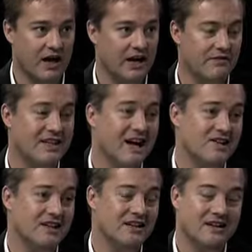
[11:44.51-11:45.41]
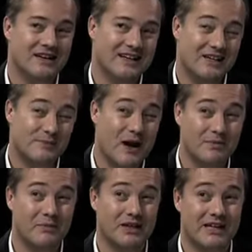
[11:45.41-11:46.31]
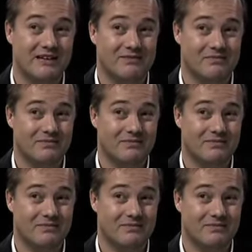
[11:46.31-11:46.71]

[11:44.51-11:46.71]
And if he doesn't, he's probably